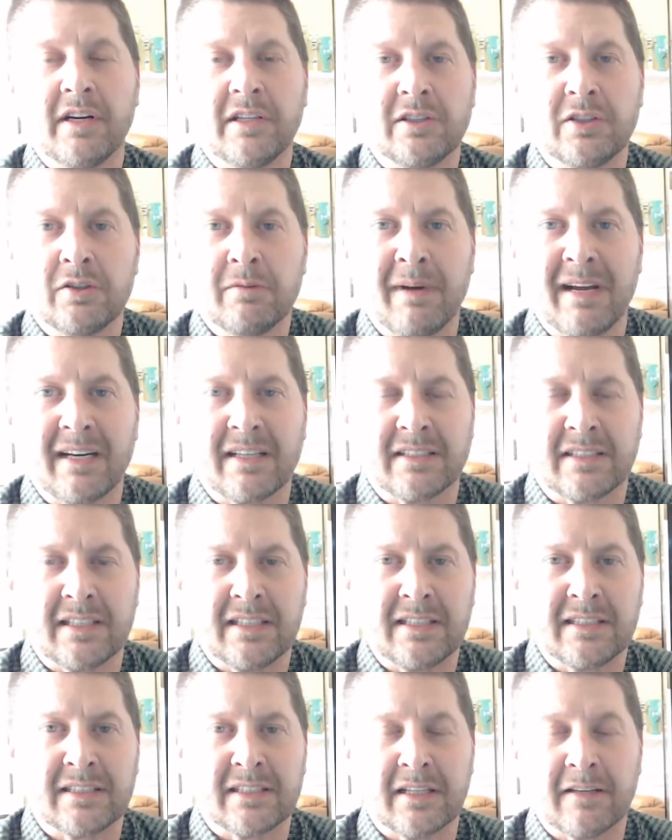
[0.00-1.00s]
Two
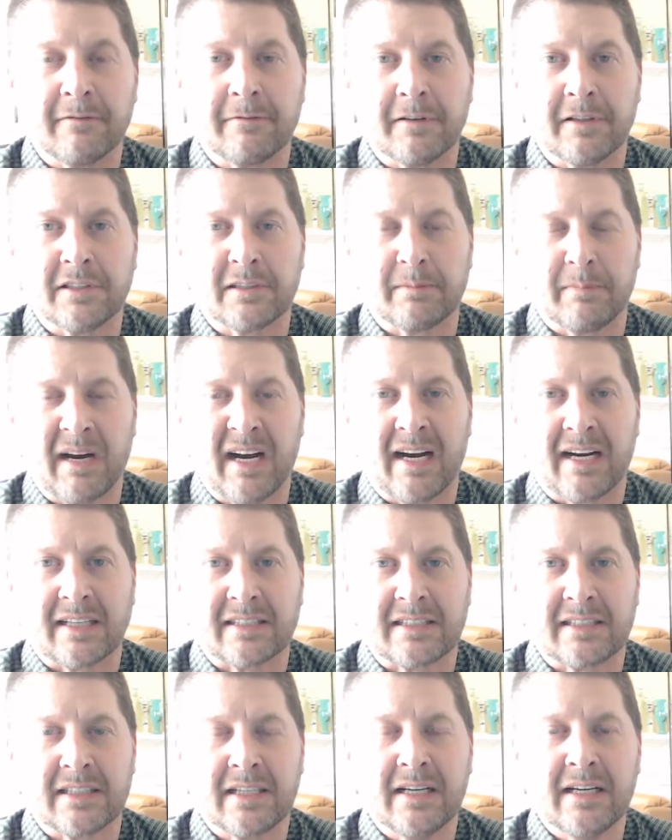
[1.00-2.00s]
magazines in the first
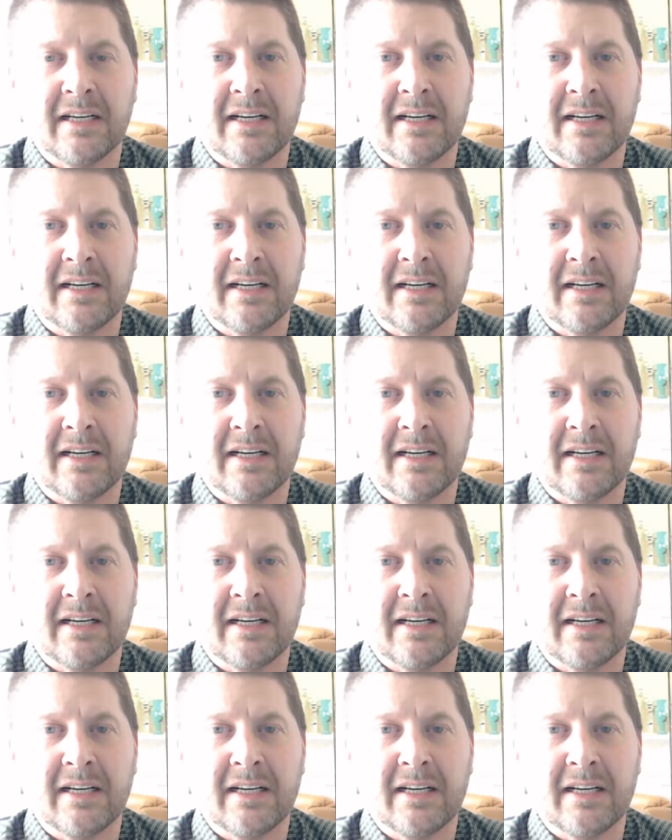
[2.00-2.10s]
box.